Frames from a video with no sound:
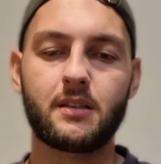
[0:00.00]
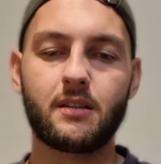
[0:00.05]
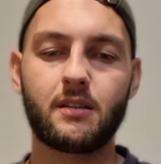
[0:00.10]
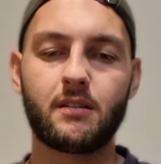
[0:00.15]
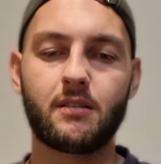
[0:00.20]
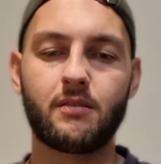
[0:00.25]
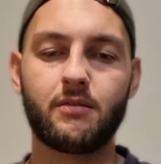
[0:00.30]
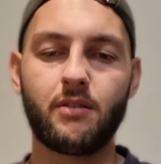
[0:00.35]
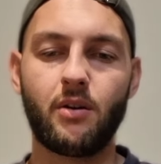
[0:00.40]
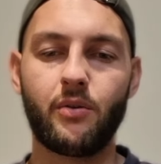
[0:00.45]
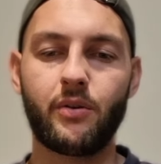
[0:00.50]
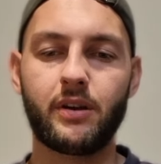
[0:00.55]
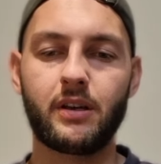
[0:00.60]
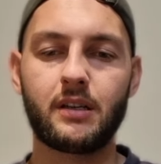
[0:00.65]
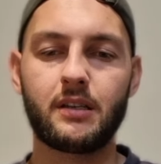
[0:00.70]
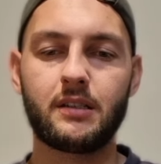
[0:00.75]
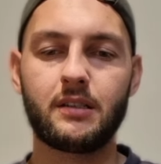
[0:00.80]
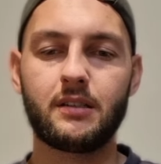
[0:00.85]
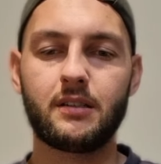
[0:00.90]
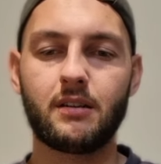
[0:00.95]

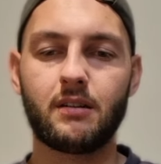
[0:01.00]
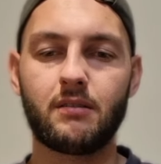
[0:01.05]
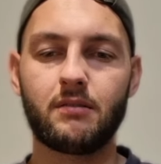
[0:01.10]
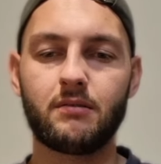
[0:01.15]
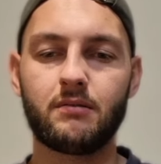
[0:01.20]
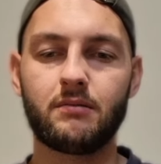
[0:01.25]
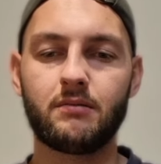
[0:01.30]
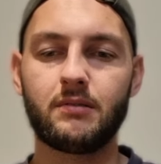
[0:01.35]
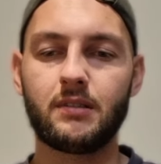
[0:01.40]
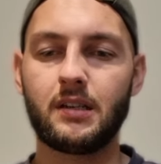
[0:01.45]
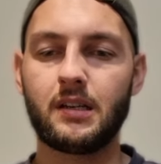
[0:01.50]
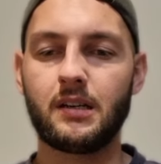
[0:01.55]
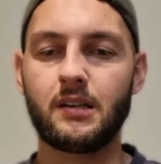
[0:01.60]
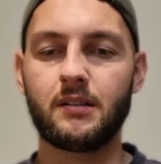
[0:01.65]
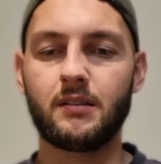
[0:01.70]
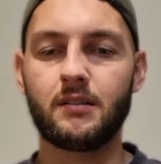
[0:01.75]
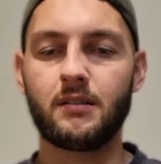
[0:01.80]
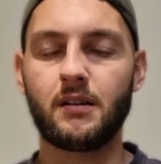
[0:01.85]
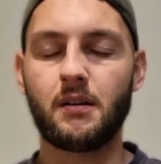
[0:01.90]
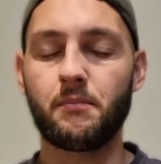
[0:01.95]
throwing
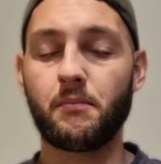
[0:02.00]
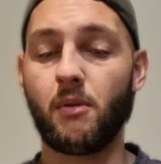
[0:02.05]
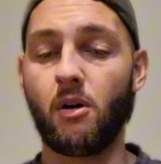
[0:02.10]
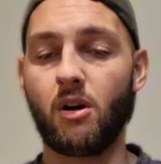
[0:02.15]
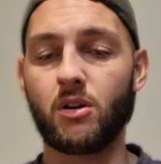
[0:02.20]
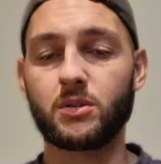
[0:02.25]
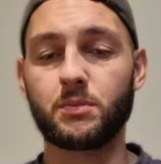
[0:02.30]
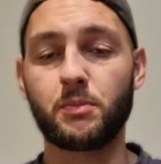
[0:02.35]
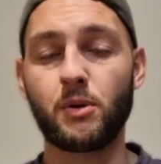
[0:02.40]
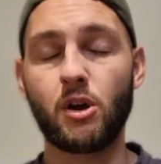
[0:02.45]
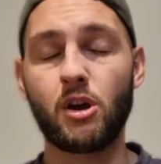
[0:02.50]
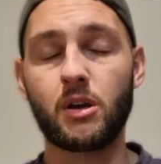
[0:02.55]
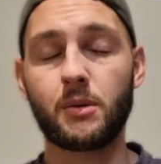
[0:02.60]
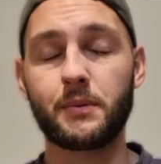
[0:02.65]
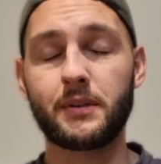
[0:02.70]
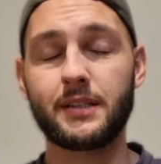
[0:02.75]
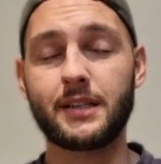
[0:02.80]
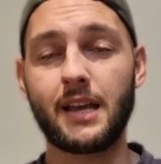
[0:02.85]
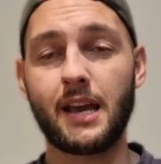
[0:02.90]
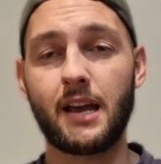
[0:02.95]
a Miles
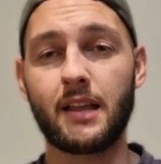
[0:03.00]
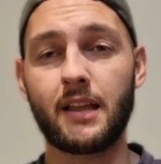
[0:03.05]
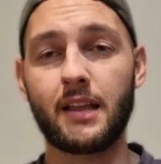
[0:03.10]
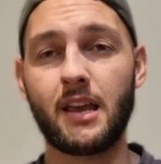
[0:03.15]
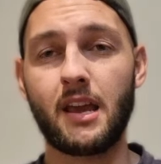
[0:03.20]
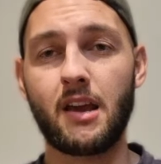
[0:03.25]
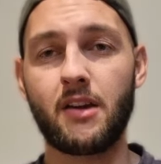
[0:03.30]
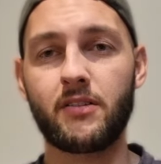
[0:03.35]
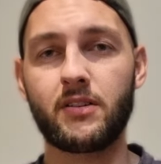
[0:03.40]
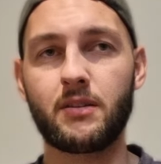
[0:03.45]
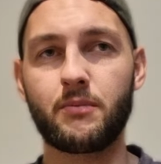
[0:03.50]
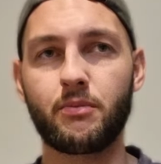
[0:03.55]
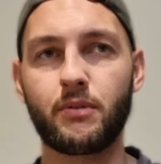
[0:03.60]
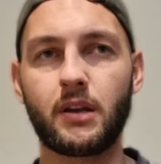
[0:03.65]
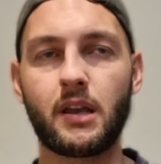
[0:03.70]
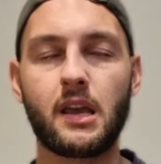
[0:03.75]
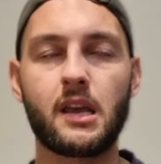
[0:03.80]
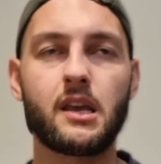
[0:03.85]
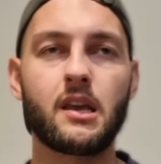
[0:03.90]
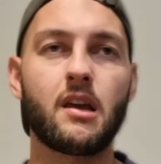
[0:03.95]
Bergman down there and you're
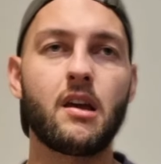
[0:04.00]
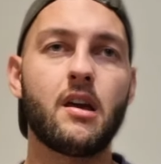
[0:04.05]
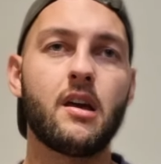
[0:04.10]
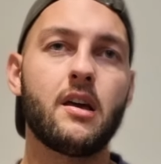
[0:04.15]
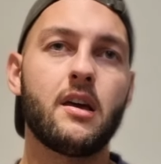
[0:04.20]
bringing